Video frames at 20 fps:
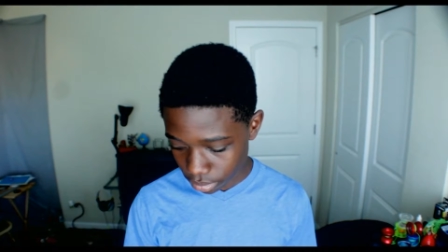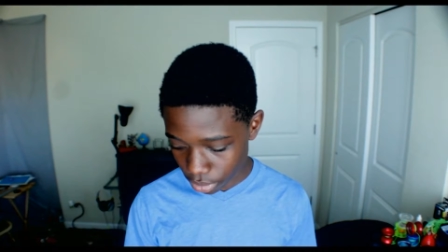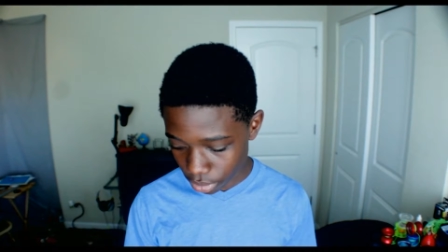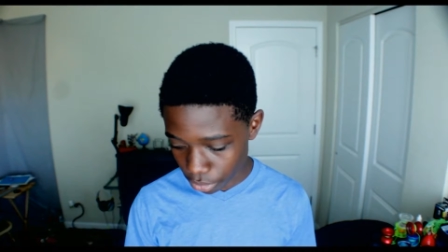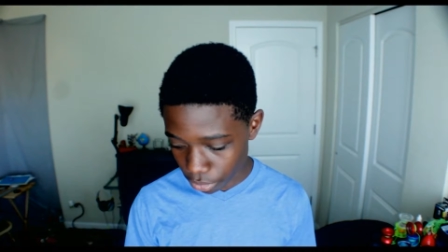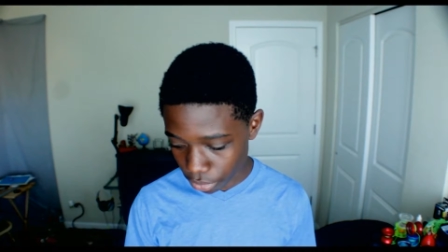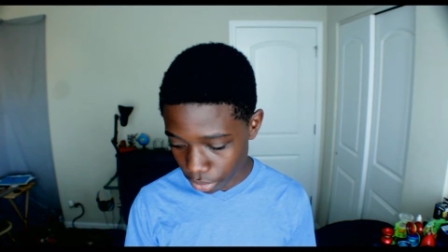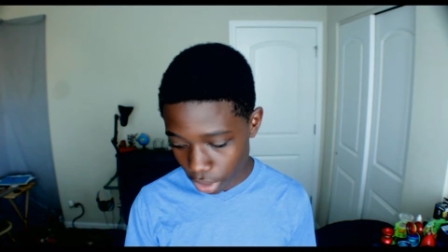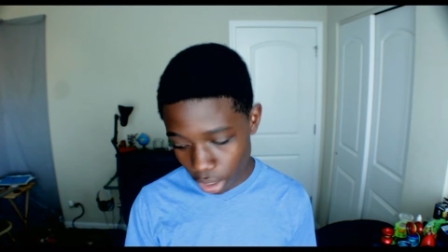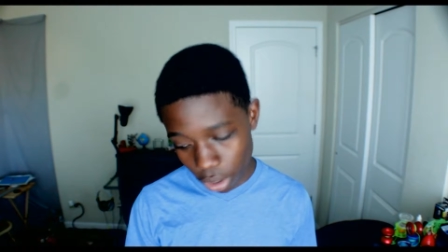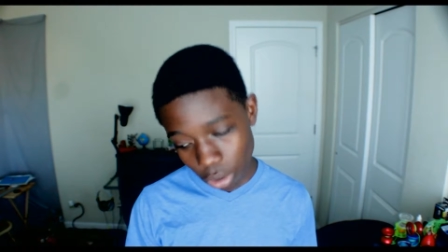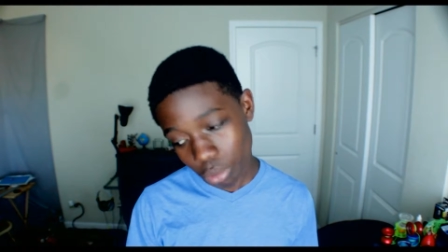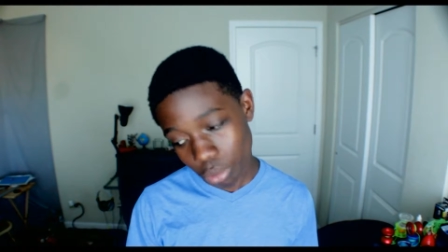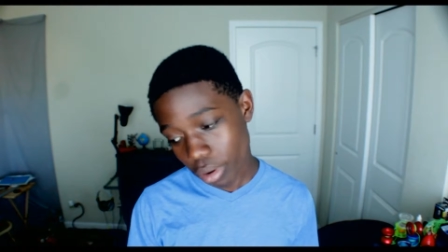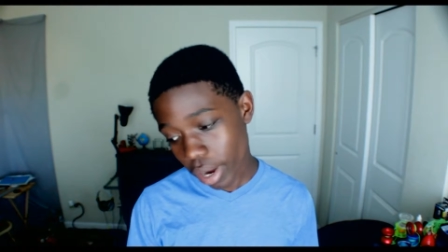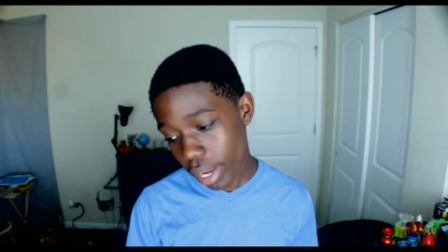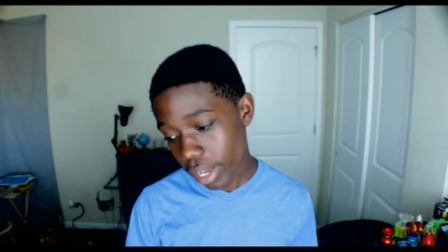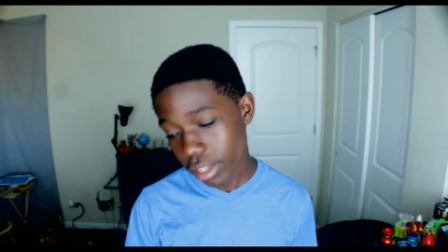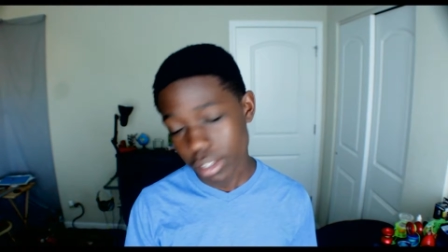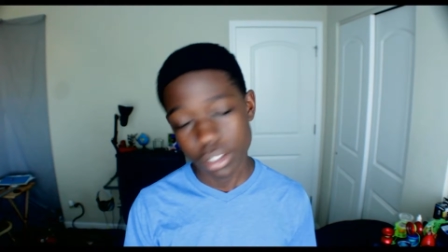the flow,
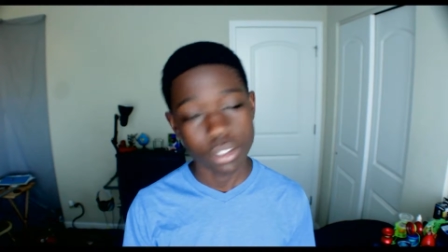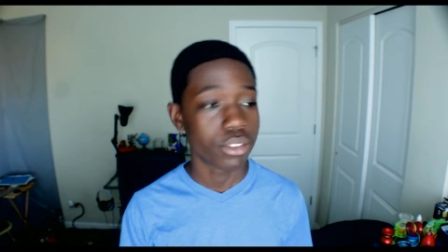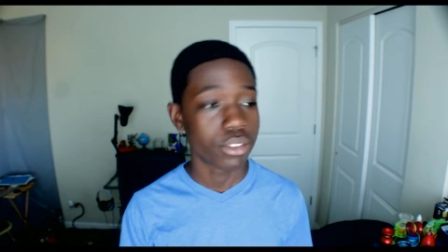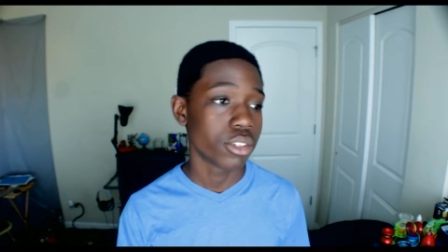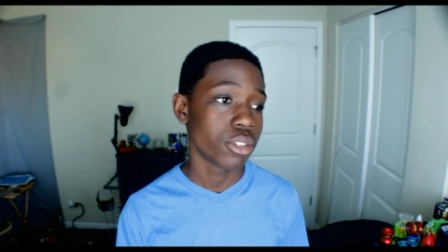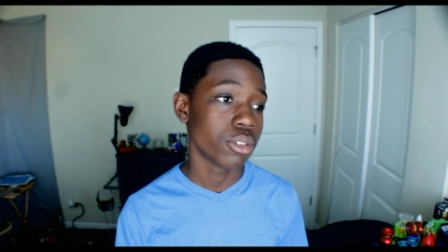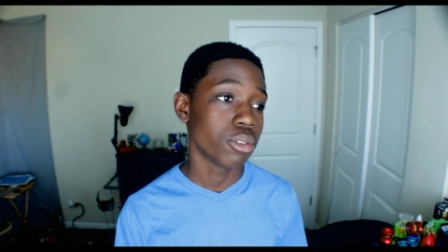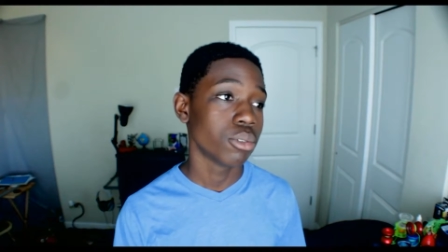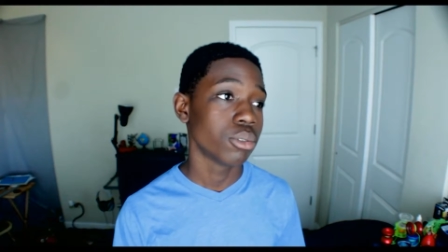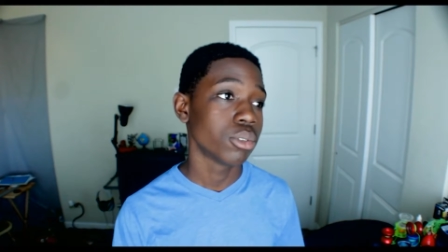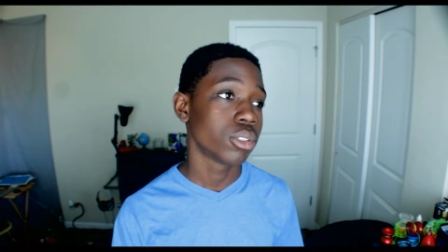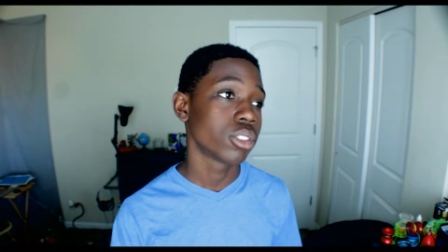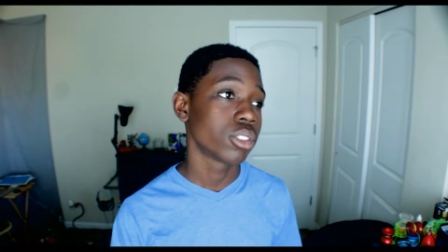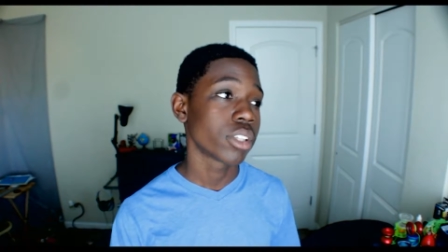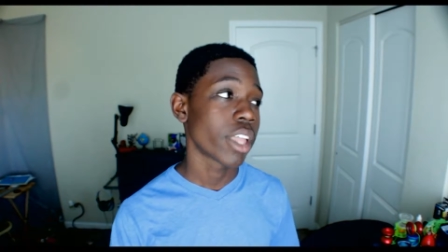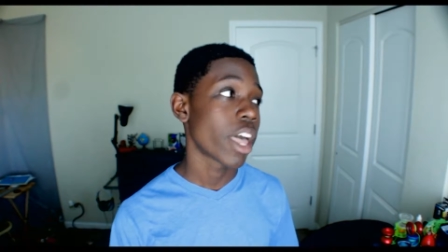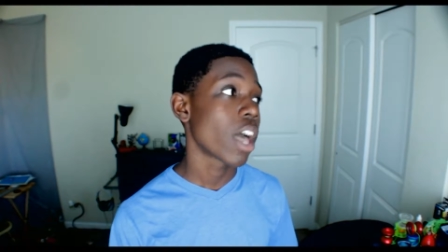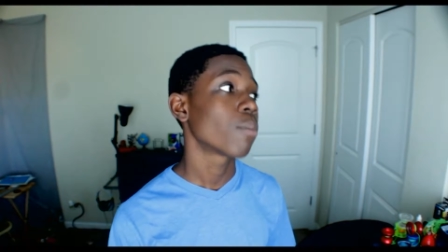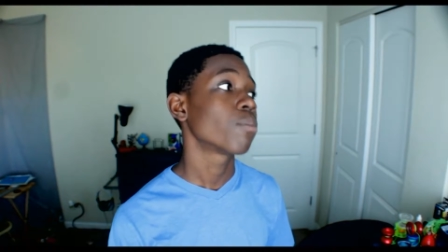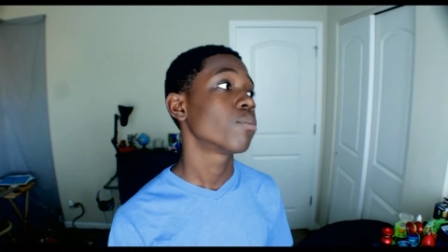right into
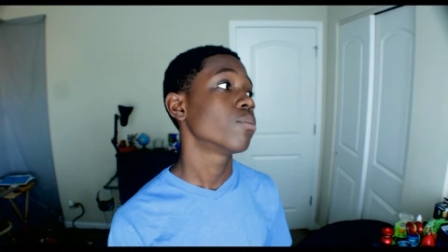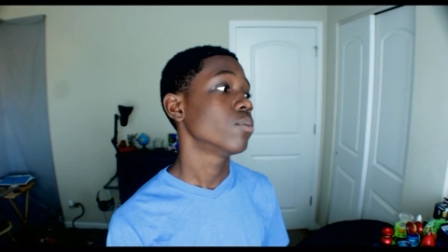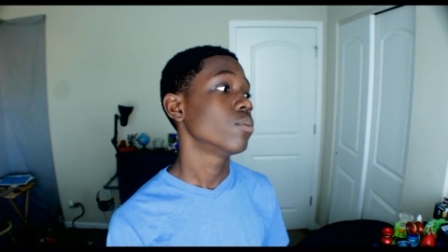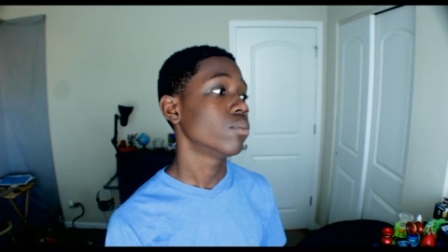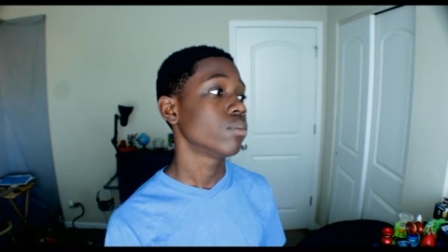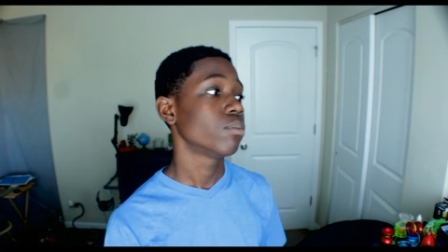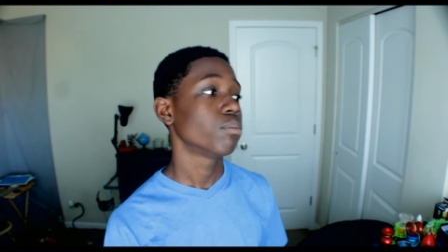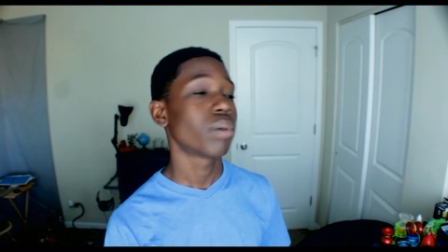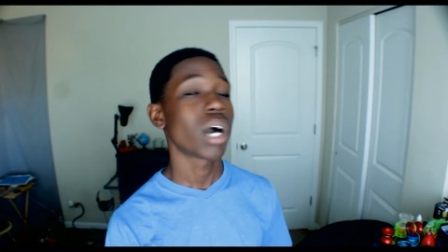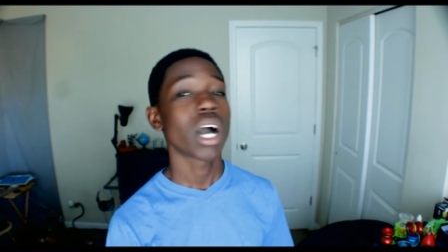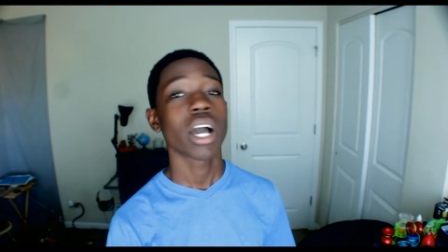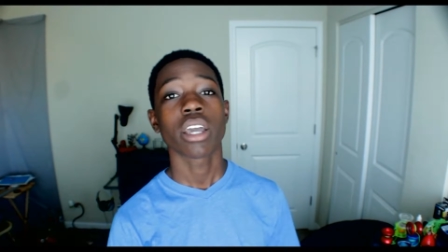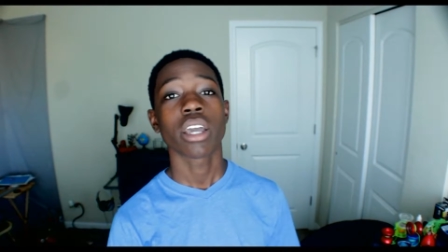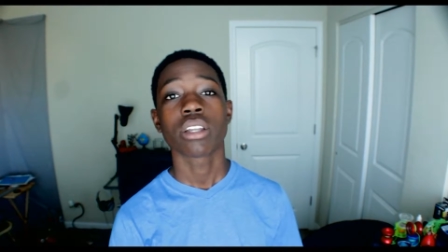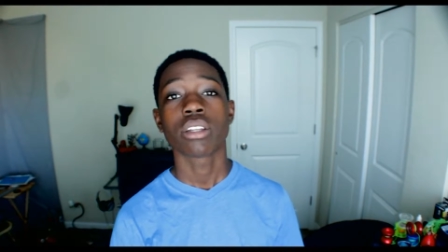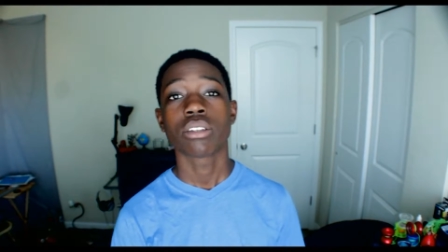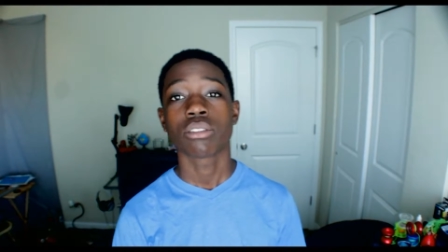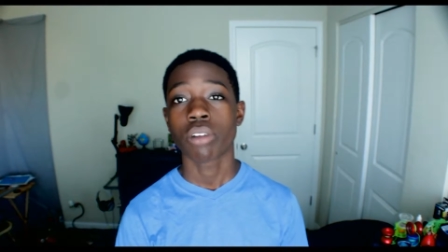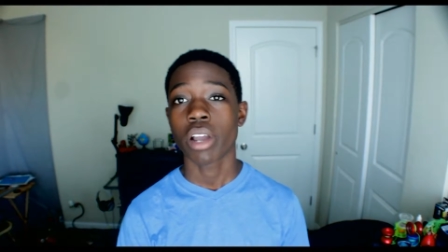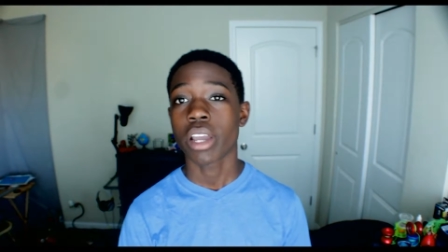snap
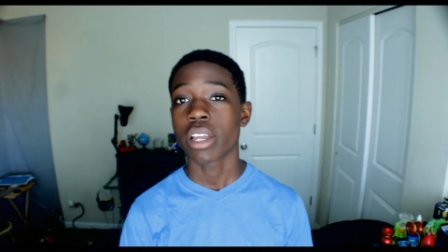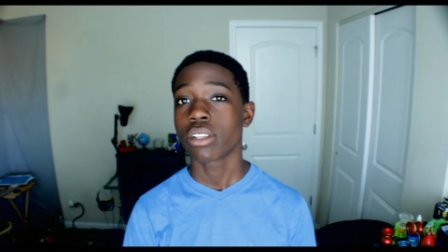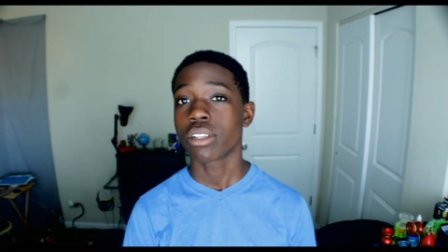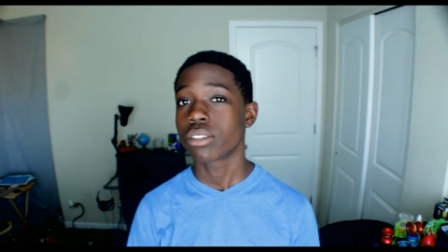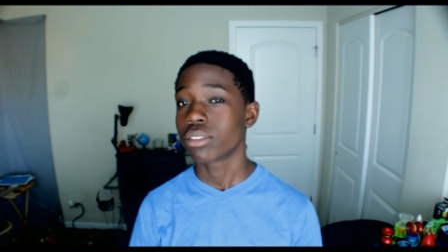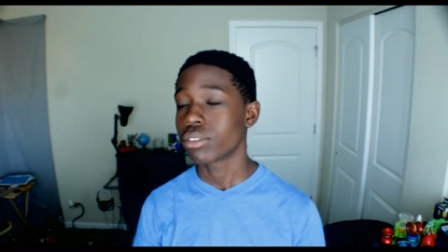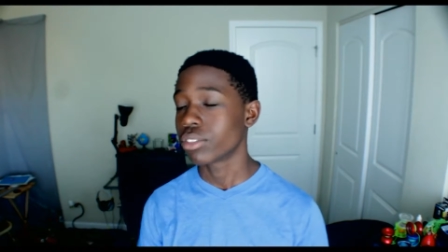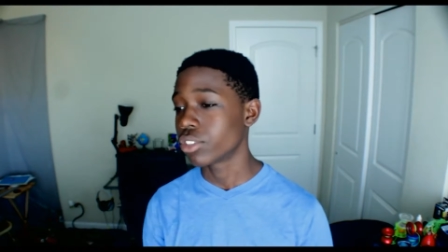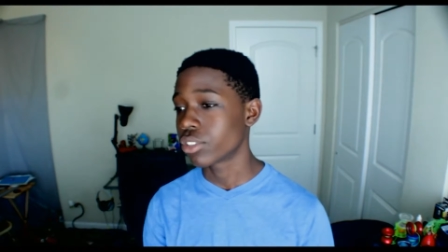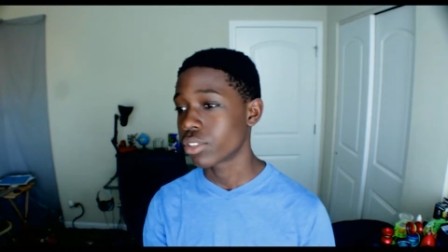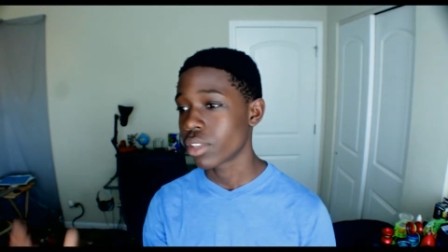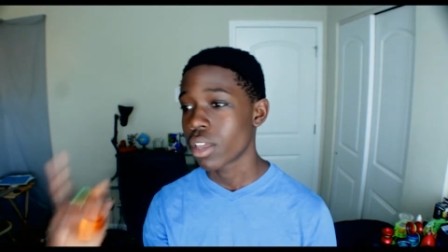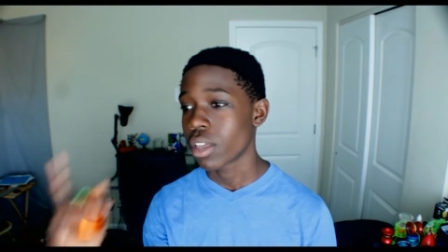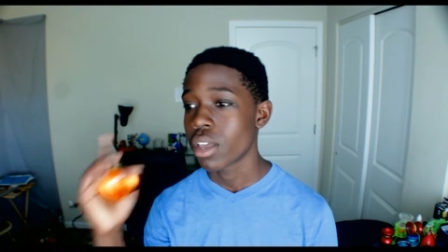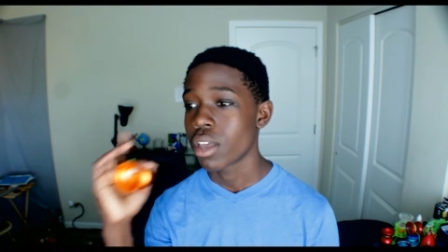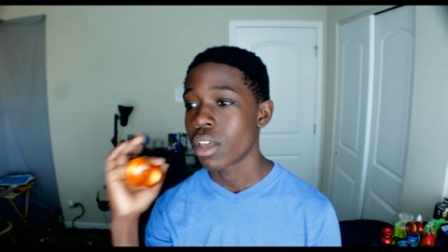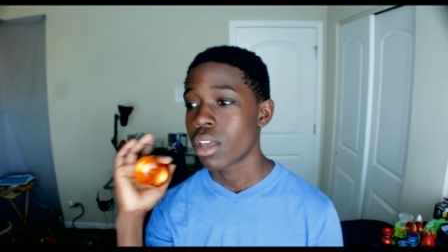bind, right into just,